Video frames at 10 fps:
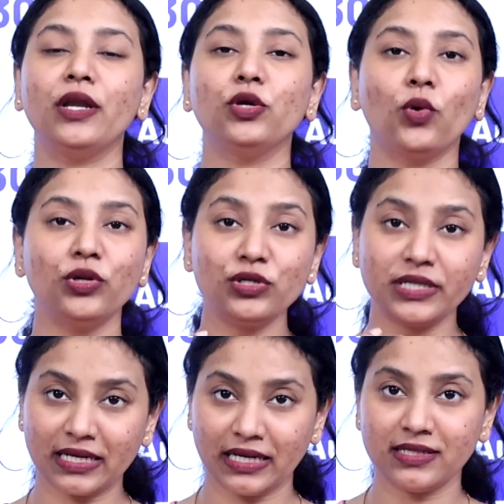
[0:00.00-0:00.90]
and you want to
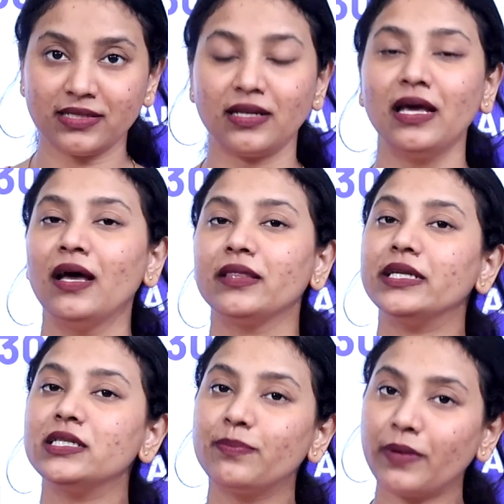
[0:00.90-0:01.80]
decrease it,
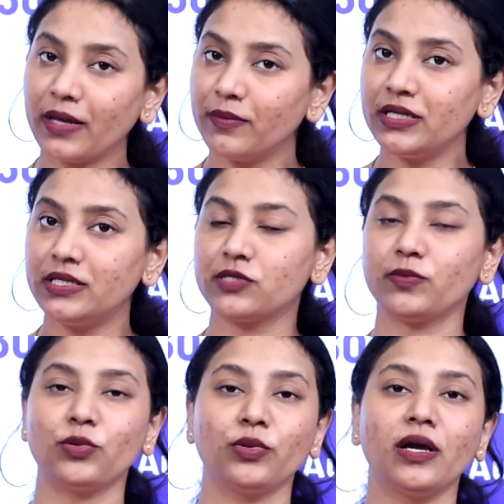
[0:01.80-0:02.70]
that is primary
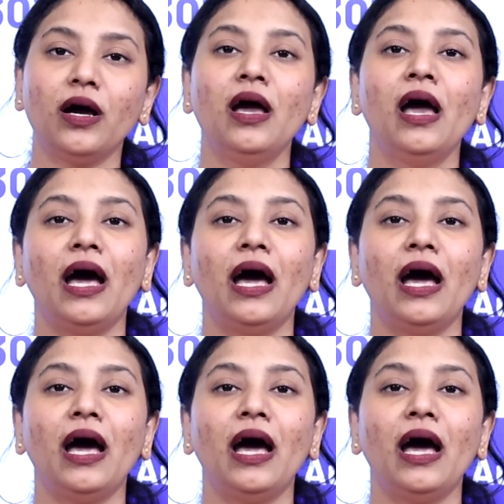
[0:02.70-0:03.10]
dysmenorrhea.